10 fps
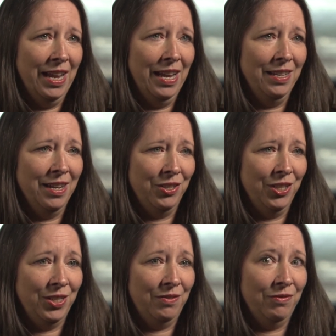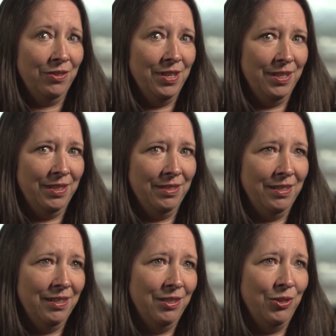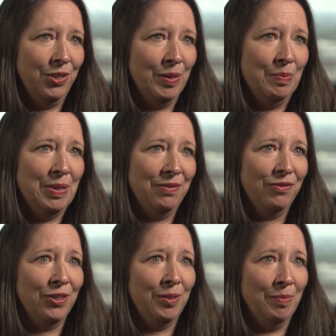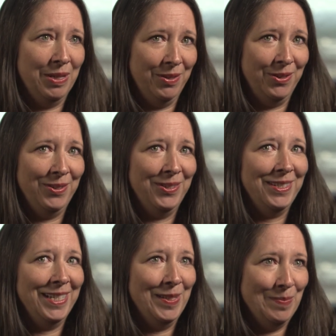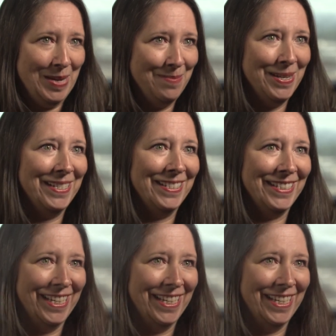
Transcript: and not just for this institution, but for mothers and babies.